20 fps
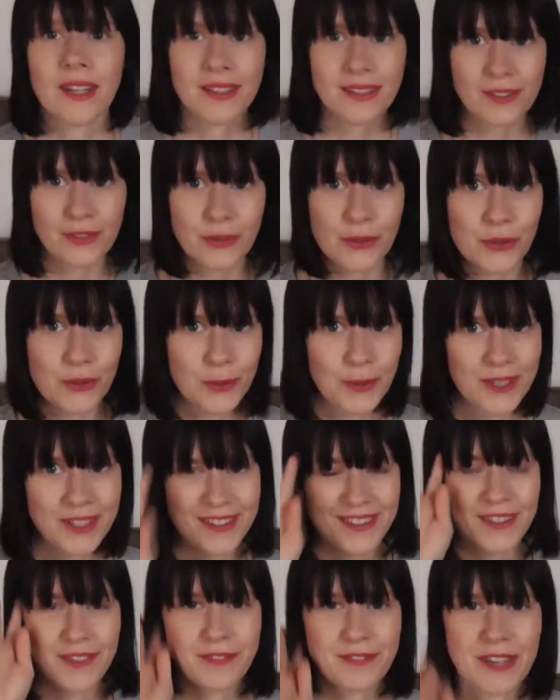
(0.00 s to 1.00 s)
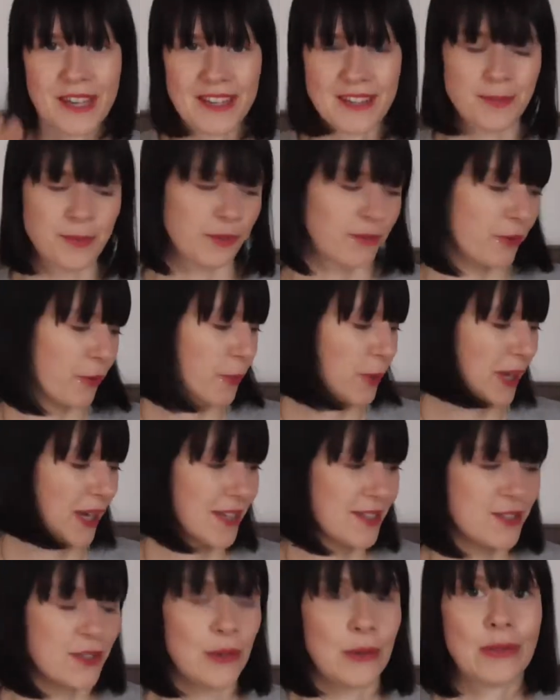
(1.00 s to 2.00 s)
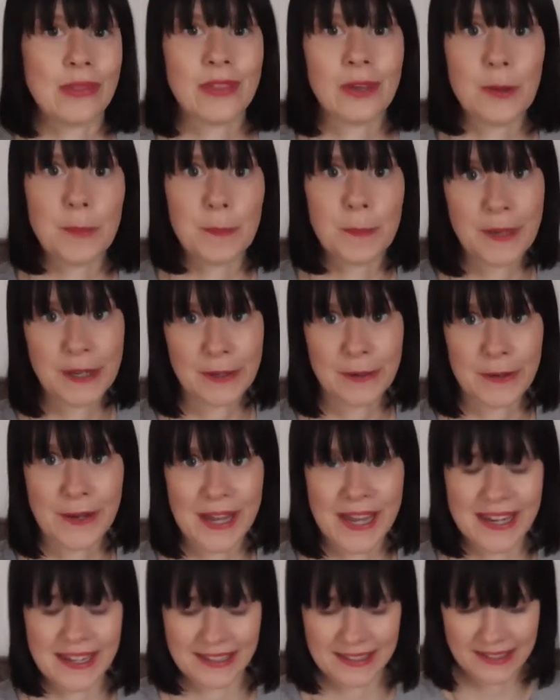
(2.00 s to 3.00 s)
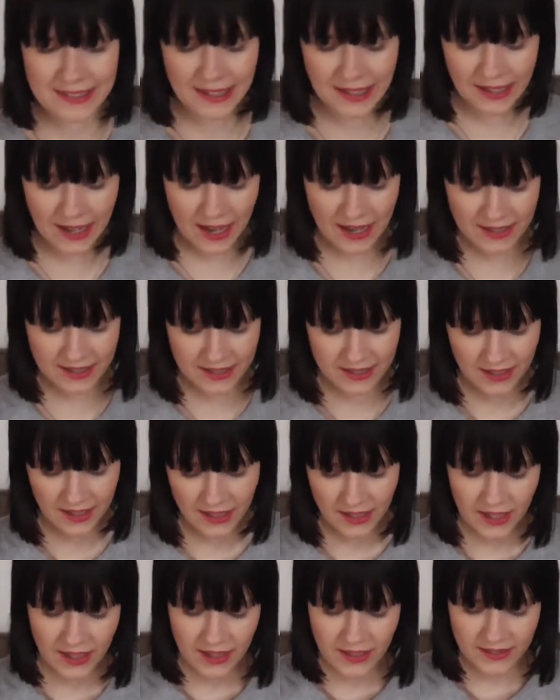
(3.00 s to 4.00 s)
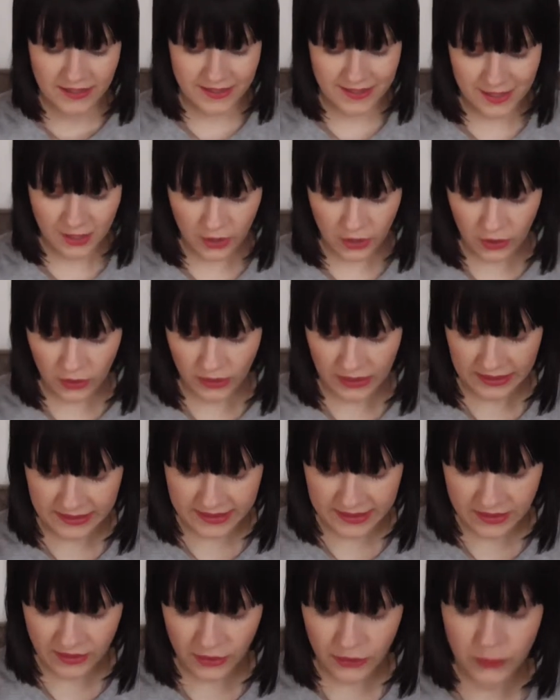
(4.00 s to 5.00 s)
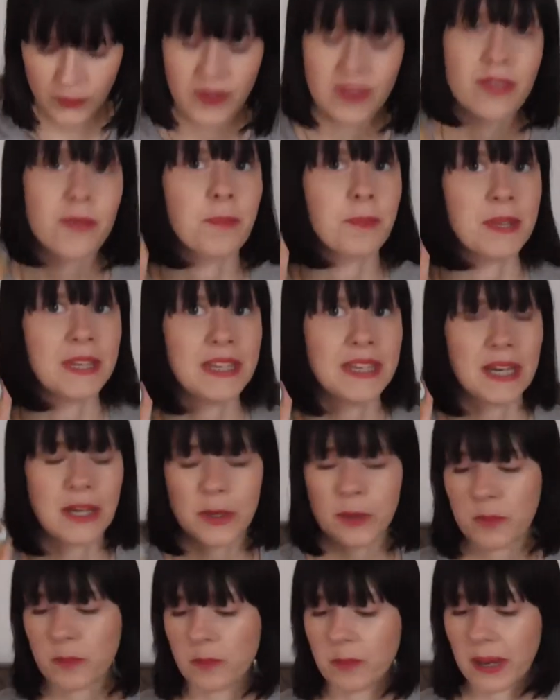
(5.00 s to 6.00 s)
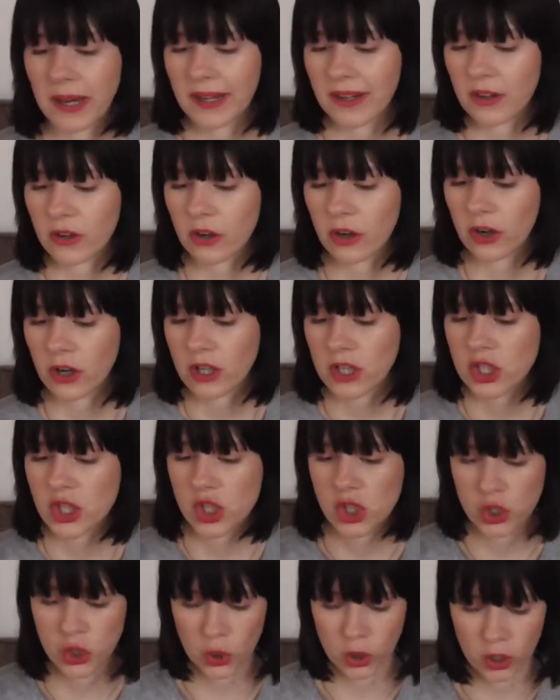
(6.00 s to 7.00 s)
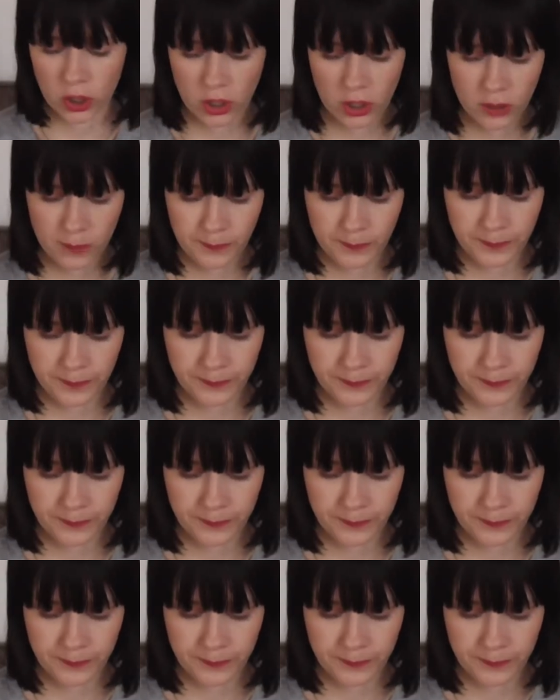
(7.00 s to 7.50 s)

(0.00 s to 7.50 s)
let's do a quick sniff test before we get to the bigger candles I got. So let's start with peanut butter sugar.